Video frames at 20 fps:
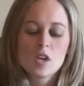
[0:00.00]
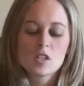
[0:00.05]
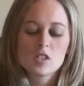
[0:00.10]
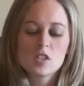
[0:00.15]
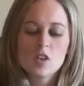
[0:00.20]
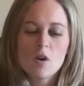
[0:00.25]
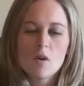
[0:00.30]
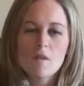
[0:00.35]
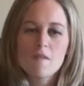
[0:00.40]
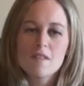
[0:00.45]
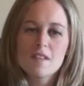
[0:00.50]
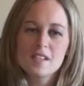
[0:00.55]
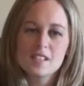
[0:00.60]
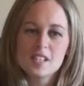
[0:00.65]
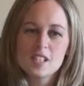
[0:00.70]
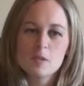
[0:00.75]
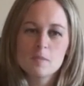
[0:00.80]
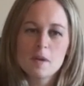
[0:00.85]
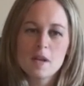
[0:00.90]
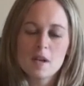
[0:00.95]
So
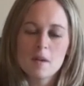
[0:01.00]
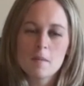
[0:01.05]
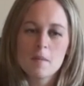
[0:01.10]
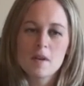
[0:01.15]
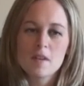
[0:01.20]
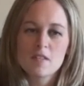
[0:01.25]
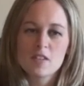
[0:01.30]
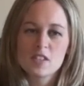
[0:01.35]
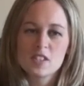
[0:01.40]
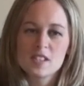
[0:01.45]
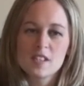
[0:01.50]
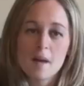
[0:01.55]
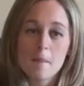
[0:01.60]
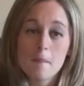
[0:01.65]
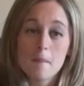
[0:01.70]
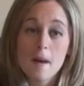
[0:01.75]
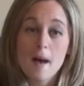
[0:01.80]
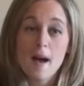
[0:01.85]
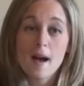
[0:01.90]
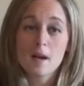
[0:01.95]
this has been a bit of a
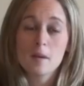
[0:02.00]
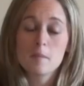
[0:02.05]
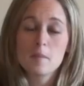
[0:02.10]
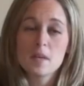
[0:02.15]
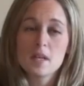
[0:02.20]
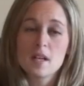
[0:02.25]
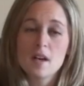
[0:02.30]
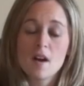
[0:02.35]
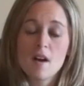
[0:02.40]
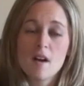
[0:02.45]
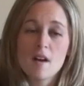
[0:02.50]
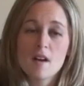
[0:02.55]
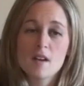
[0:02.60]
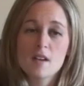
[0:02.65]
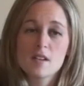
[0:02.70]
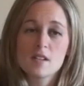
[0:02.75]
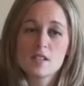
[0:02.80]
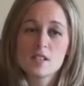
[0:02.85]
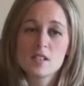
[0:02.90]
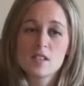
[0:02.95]
setback,
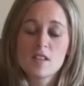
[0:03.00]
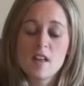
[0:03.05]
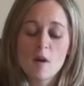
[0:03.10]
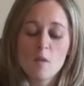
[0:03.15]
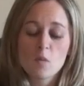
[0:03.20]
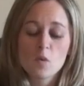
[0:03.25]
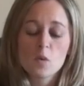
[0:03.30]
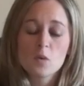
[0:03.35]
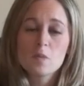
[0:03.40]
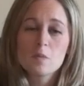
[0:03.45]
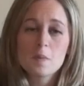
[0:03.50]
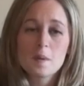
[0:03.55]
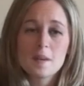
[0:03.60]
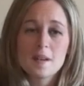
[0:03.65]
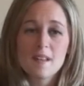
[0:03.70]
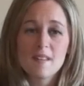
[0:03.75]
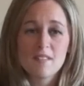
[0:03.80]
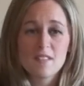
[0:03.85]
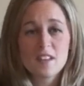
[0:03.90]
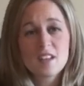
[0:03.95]
because that wound
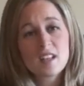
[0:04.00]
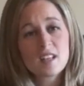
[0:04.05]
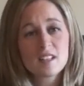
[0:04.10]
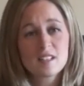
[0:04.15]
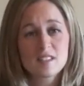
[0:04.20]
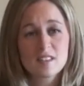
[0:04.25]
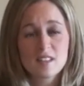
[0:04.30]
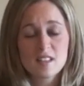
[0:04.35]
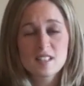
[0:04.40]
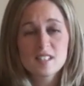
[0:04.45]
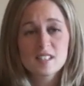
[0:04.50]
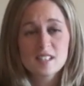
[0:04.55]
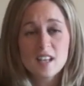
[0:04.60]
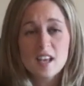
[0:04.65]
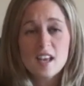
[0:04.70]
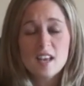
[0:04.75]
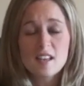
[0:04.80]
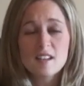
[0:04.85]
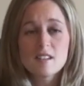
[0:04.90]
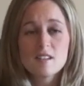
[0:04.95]
beneath the
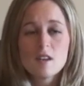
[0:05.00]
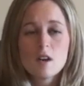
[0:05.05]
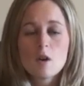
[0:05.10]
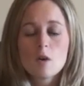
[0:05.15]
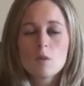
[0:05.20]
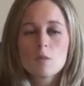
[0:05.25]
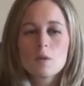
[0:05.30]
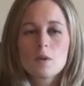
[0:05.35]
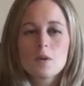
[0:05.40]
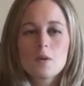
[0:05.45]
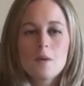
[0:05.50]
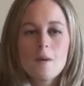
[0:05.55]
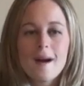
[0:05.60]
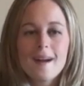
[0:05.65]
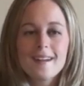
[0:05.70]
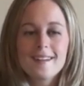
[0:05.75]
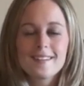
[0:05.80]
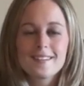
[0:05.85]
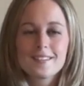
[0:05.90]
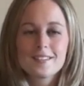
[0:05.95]
skin
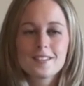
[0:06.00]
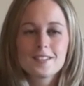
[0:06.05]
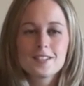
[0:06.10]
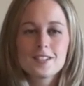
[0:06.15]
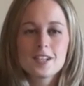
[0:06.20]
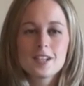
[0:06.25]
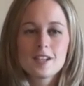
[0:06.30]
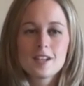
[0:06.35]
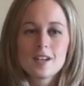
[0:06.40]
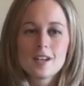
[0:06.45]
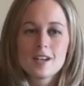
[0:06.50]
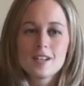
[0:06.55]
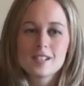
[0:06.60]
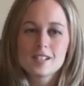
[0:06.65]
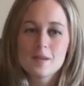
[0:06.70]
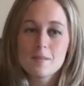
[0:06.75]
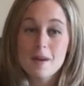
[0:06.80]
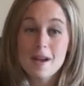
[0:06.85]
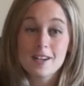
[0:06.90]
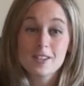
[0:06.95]
required
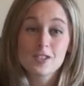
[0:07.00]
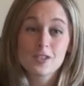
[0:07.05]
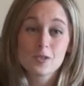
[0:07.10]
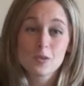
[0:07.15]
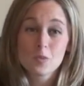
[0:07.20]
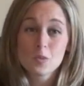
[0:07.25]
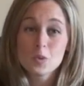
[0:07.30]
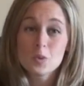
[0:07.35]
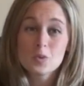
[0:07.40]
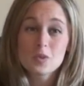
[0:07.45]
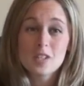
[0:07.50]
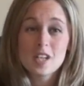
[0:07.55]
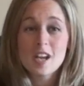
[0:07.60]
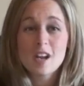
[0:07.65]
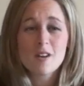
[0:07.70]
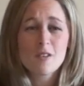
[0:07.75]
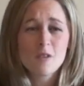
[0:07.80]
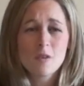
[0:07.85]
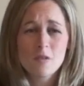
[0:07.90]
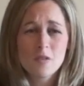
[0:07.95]
some extra wound
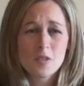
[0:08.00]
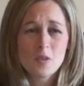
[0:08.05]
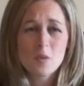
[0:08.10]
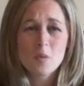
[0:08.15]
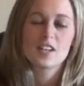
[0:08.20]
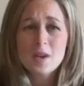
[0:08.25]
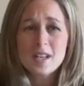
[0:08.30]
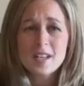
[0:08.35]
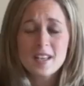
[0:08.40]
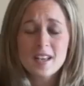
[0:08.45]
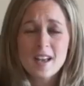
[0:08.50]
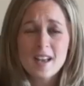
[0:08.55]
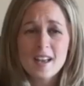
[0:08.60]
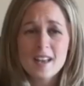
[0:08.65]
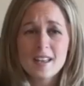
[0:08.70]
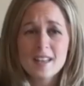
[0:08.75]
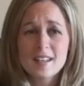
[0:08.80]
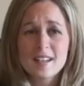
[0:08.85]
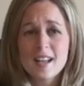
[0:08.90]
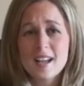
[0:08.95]
care over the
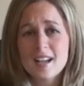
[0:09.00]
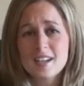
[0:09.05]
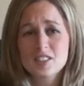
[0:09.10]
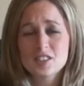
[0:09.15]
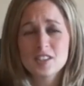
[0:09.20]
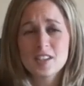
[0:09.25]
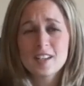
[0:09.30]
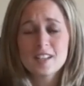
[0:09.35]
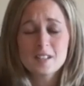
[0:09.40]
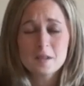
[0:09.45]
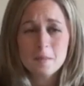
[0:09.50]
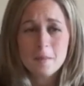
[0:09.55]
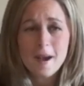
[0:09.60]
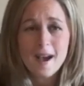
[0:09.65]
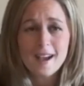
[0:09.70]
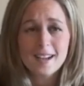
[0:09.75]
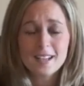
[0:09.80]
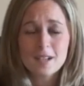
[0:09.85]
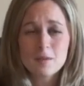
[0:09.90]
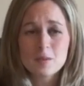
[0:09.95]
weekend. I actually had to
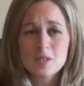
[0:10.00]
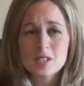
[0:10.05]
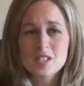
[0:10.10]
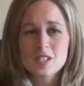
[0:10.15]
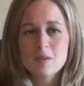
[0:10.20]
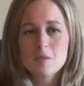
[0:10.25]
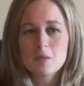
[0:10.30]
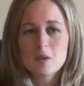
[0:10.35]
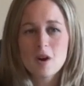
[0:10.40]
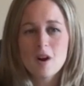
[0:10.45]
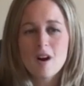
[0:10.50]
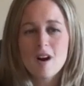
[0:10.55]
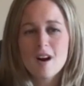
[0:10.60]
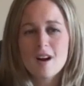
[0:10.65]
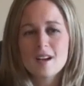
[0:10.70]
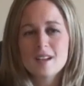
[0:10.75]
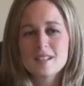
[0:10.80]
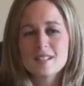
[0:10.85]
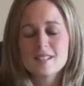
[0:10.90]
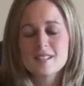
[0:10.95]
pack it with some
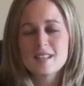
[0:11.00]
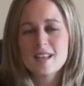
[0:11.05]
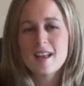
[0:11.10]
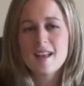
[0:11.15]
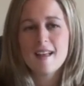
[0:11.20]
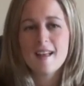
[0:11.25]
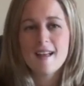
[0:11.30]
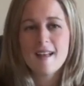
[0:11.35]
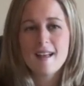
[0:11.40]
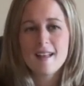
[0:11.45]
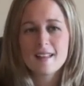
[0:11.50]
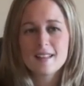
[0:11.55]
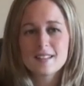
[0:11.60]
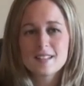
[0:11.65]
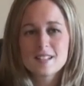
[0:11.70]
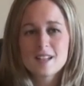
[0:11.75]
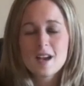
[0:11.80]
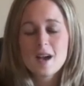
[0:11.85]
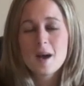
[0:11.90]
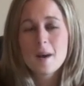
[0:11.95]
gauze,
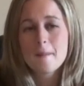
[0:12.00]
and